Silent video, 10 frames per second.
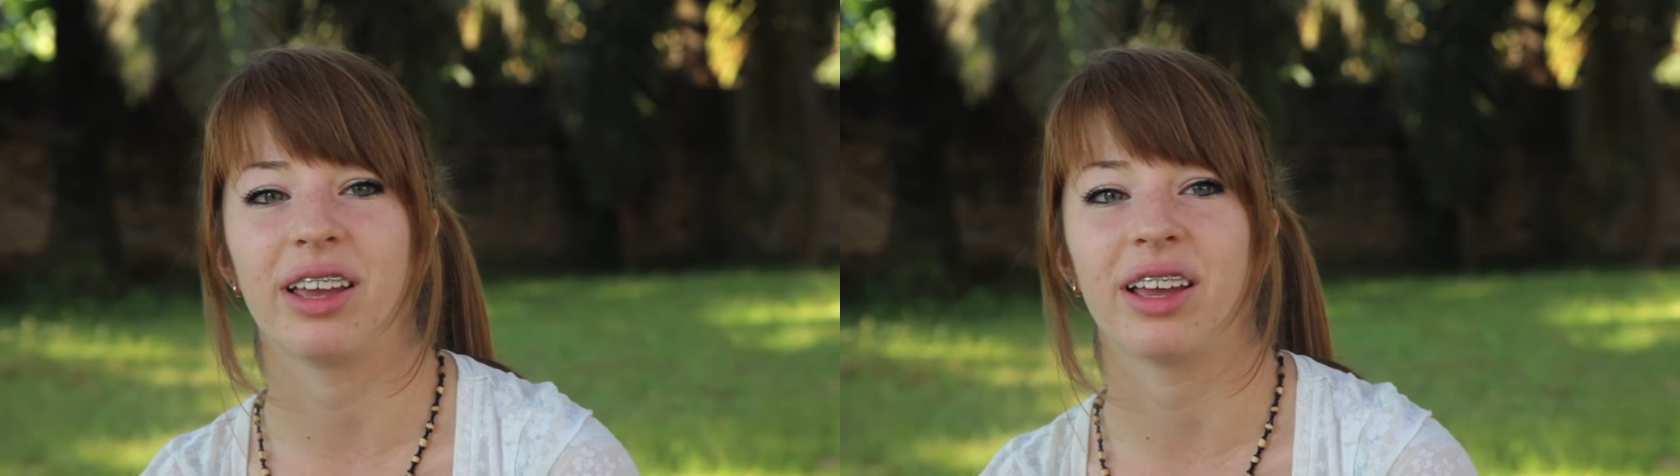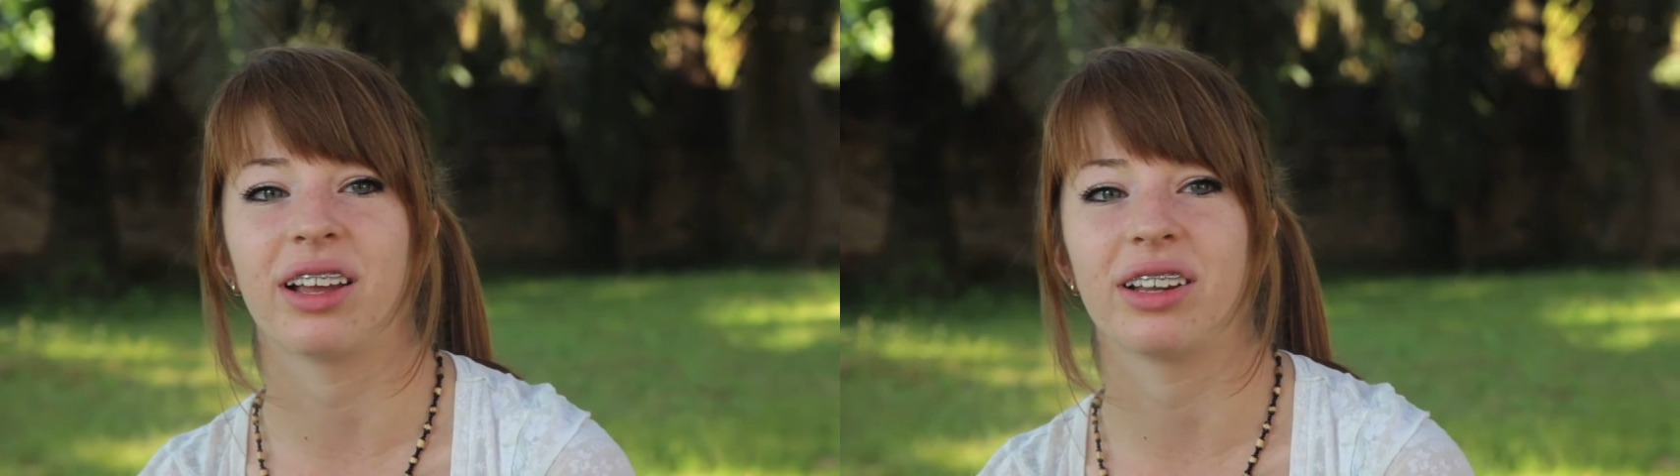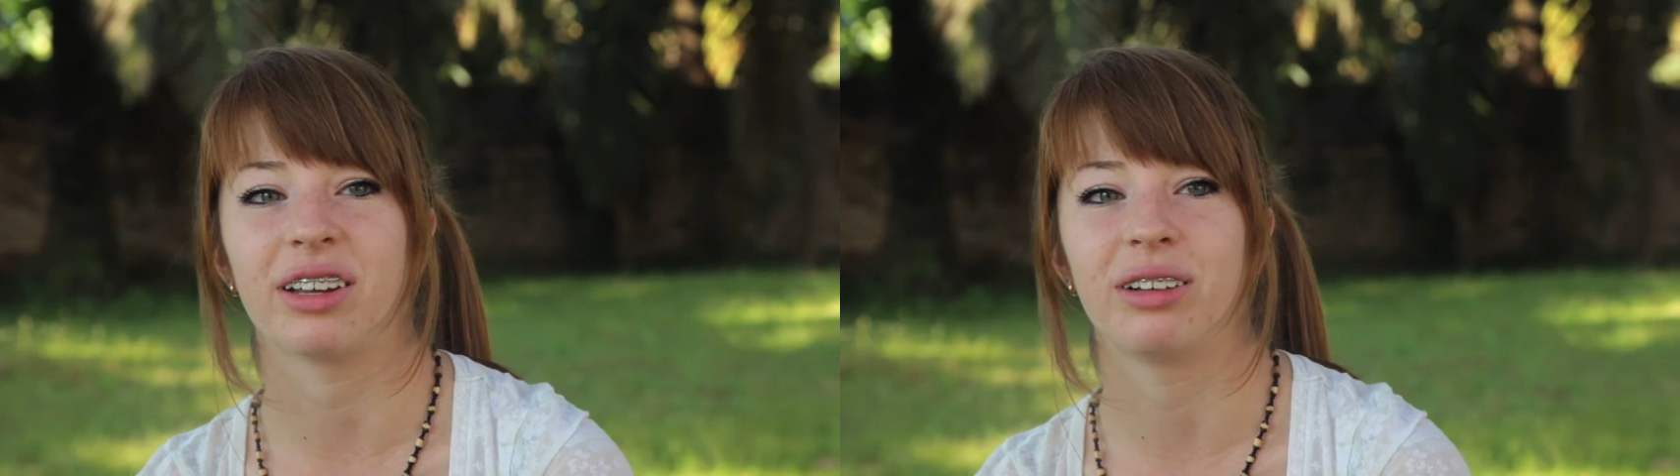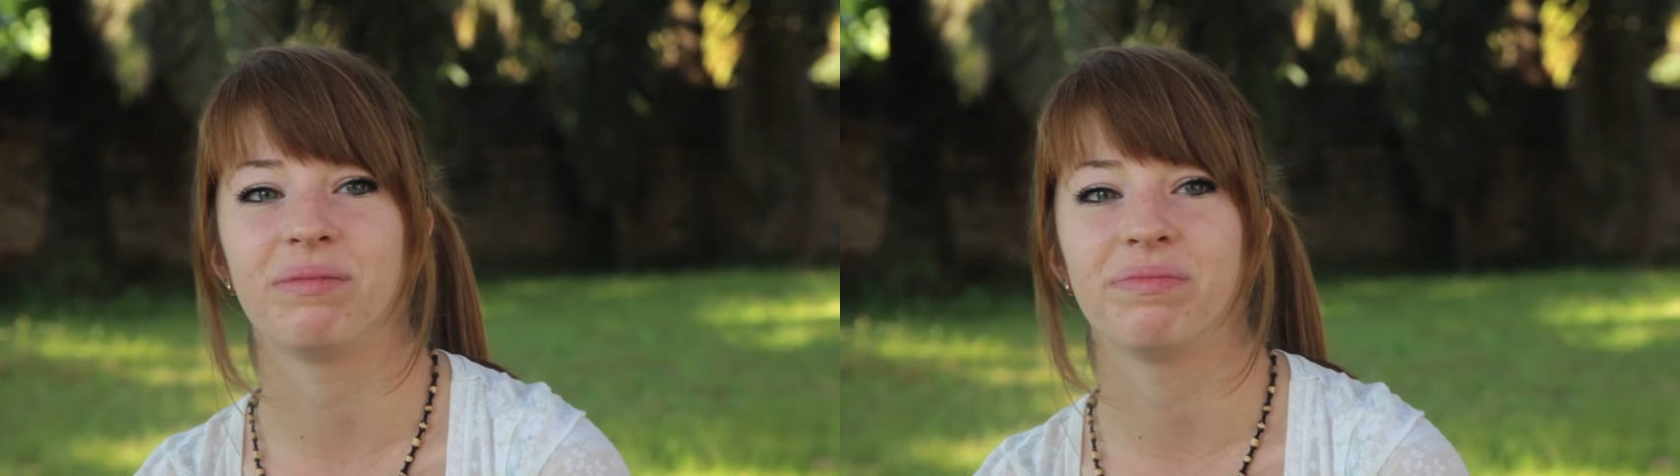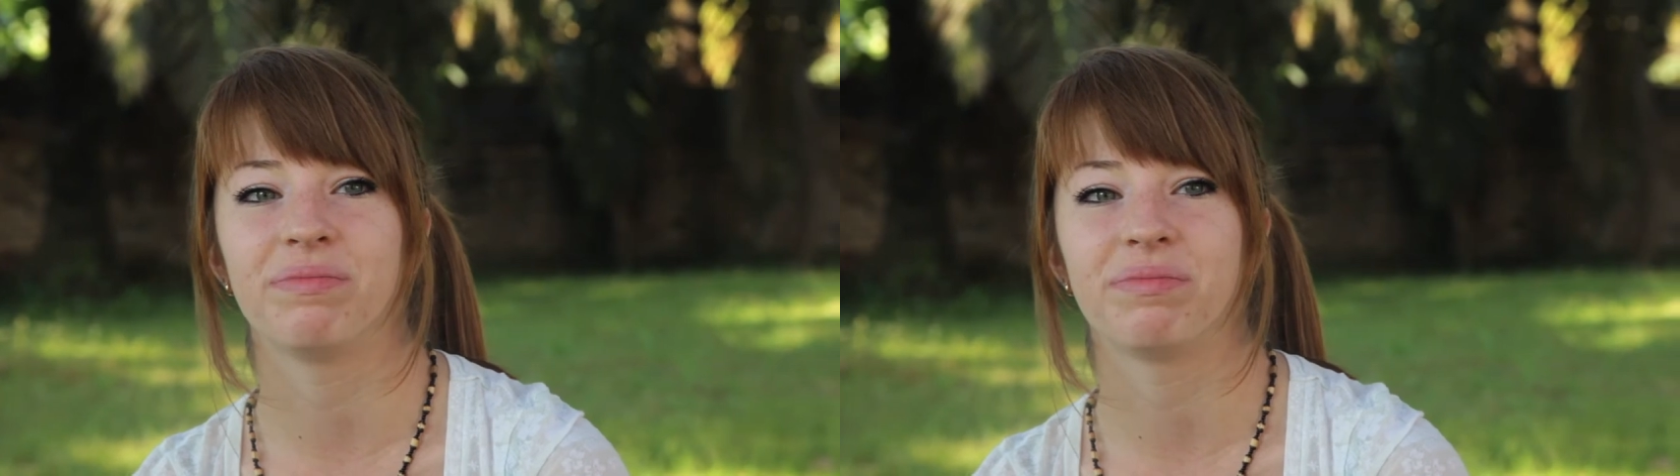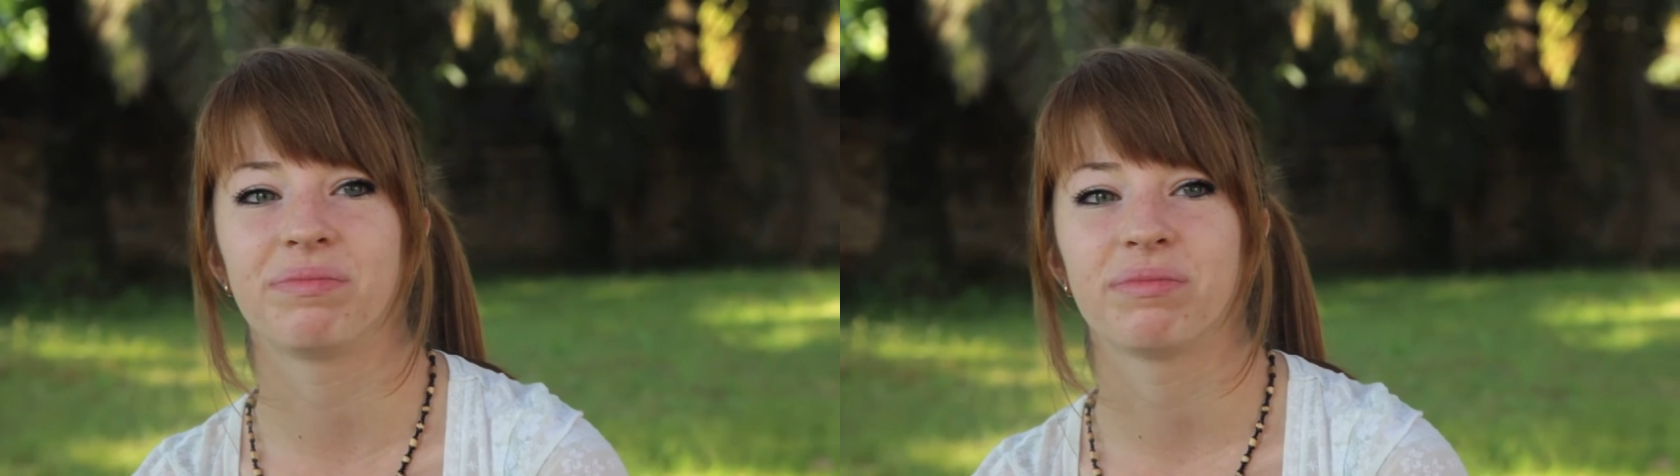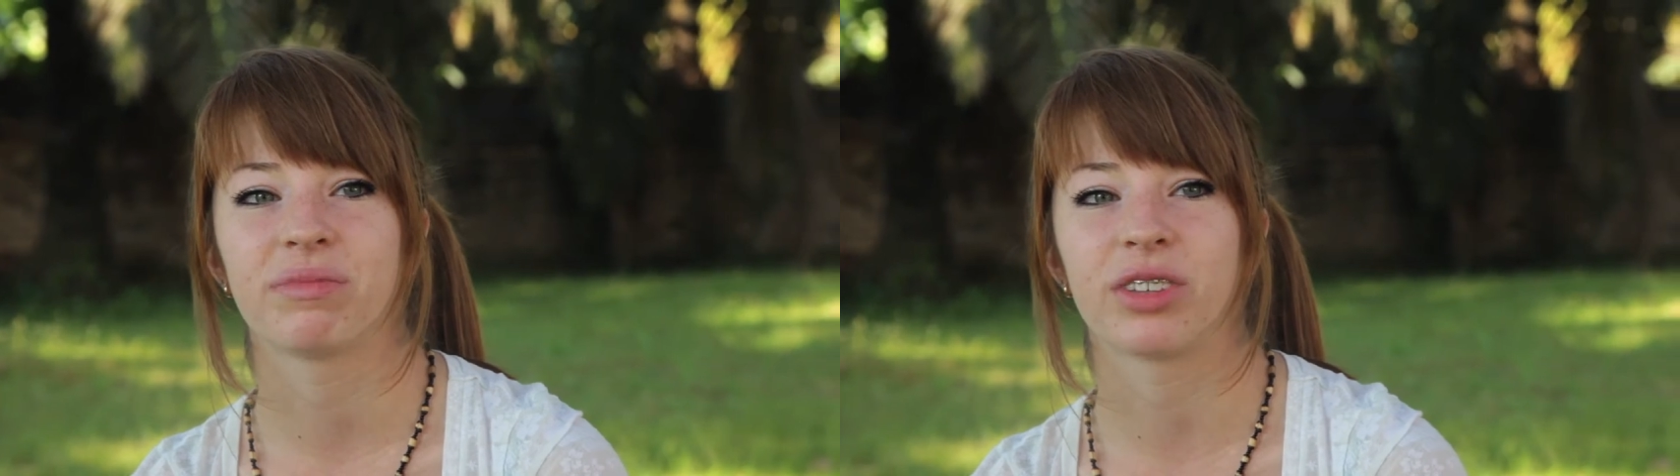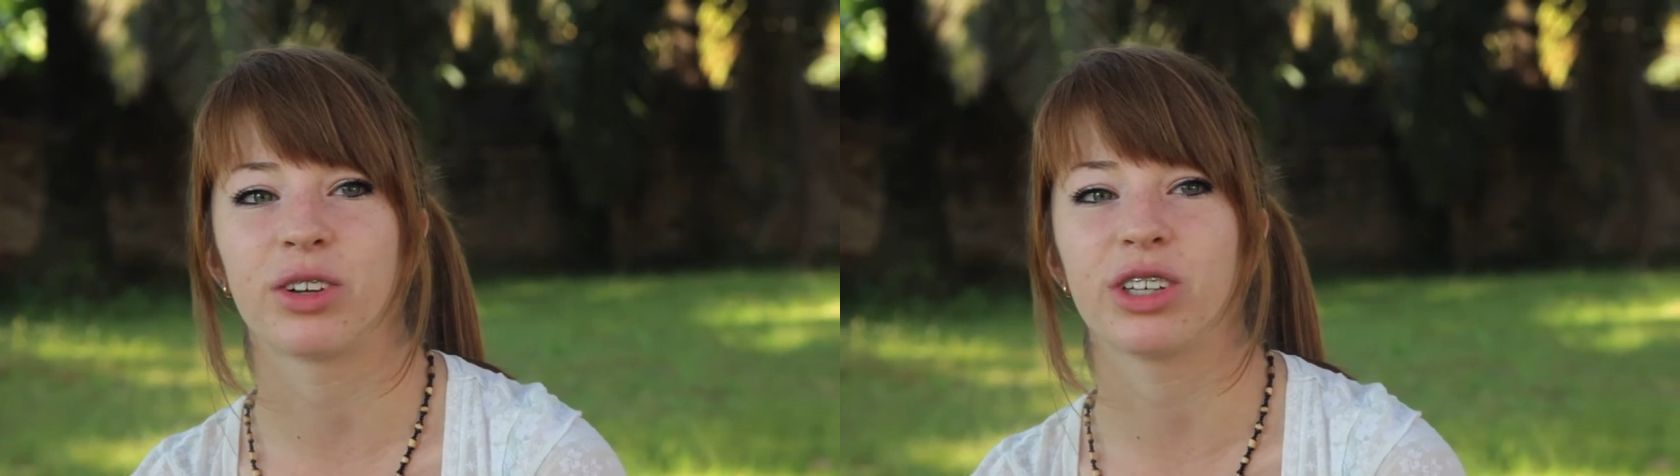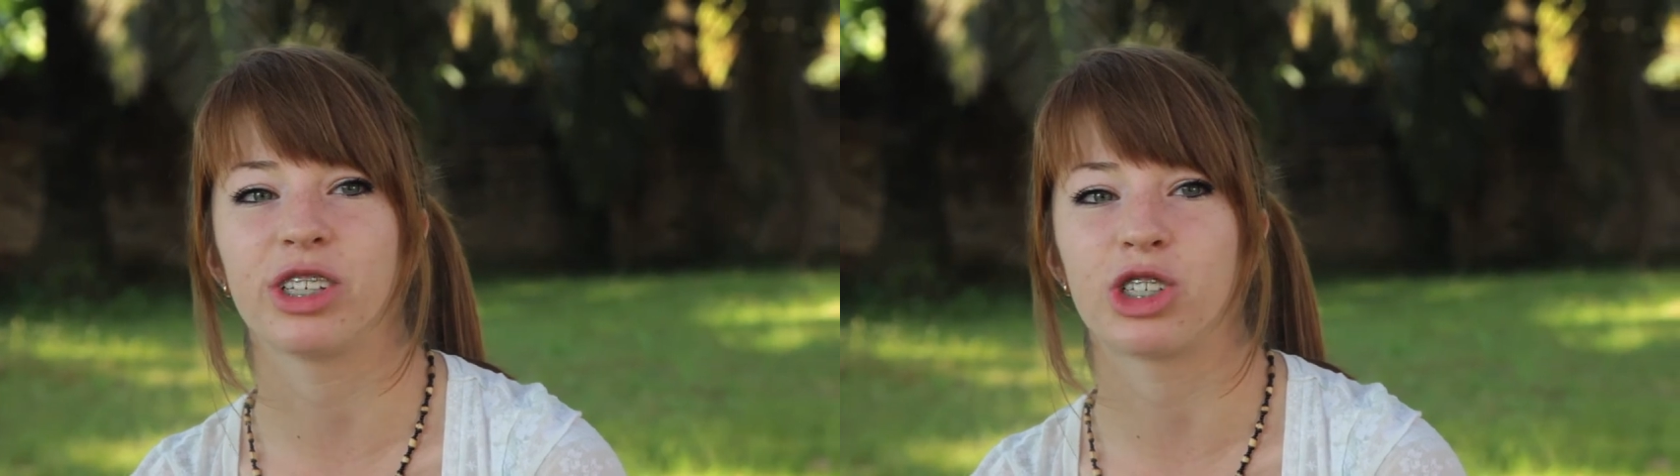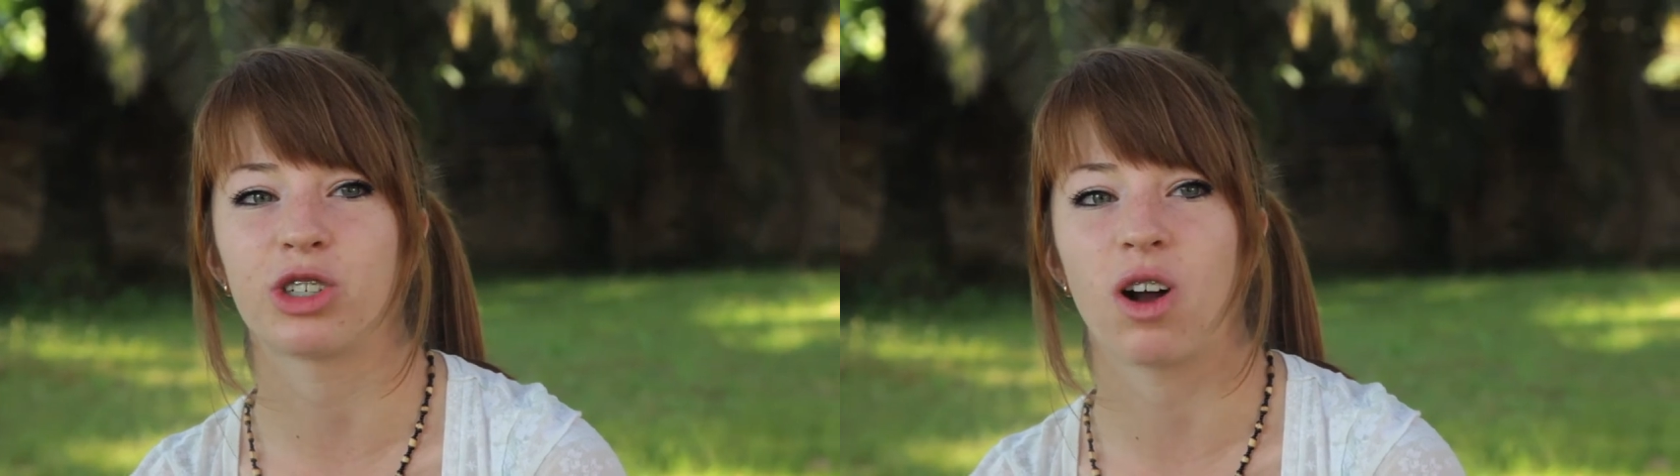and um, they're really
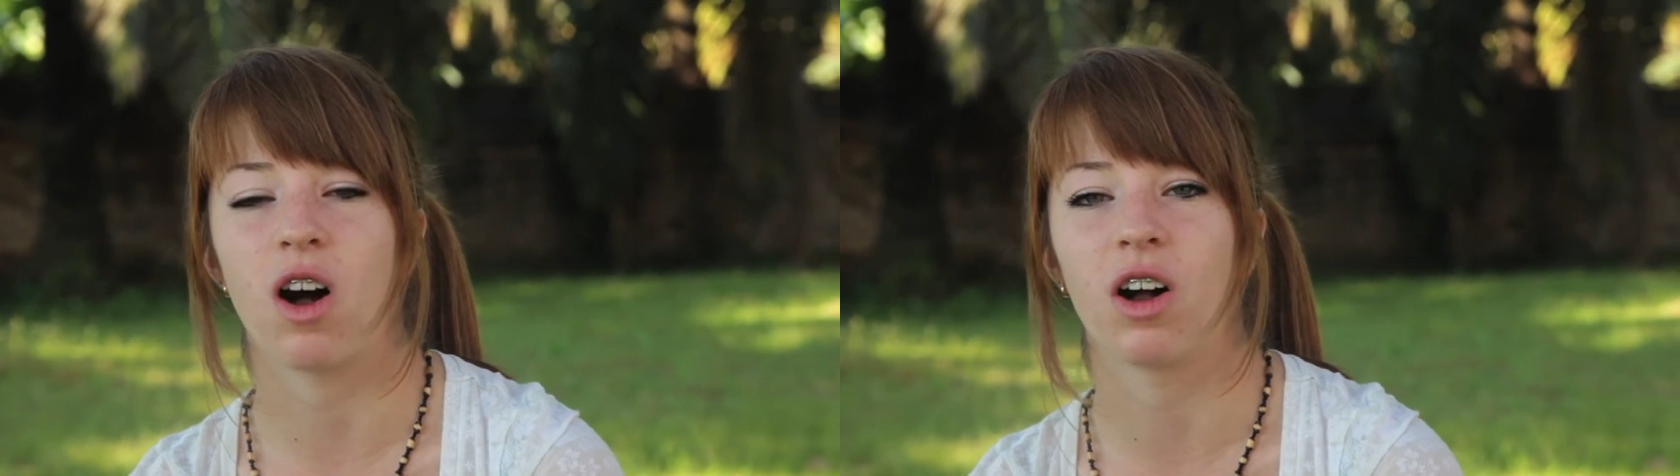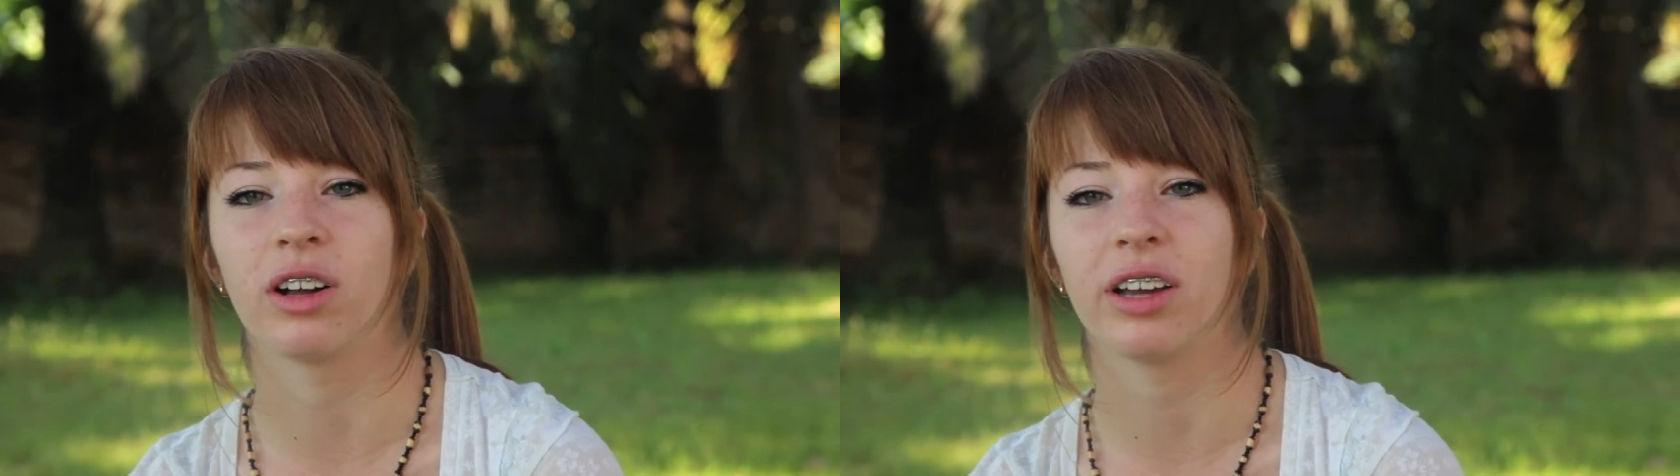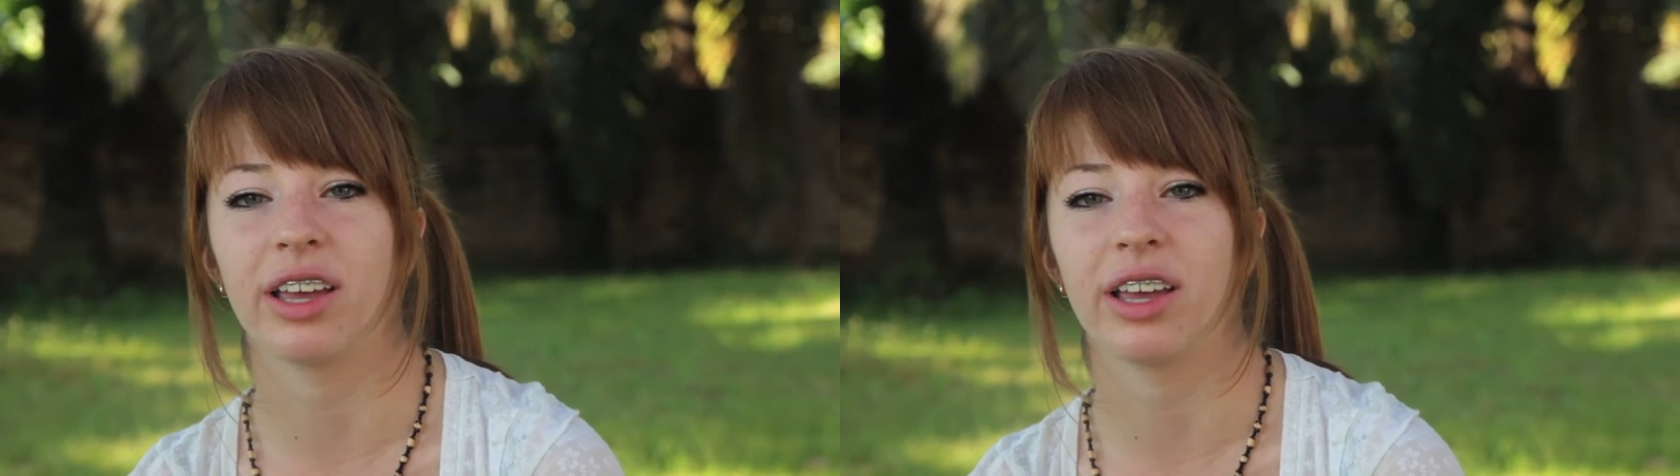strong.